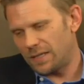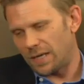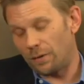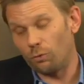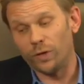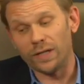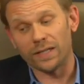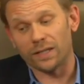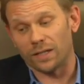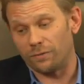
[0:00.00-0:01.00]
I
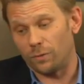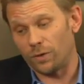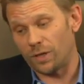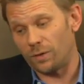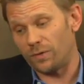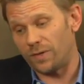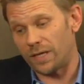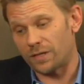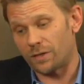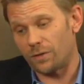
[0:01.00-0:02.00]
really loved working with
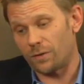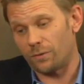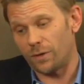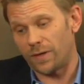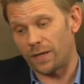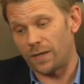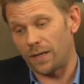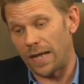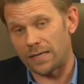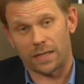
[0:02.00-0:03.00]
Nestor throughout that
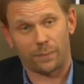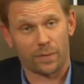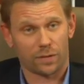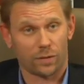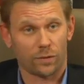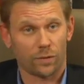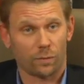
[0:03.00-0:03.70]
last episode, the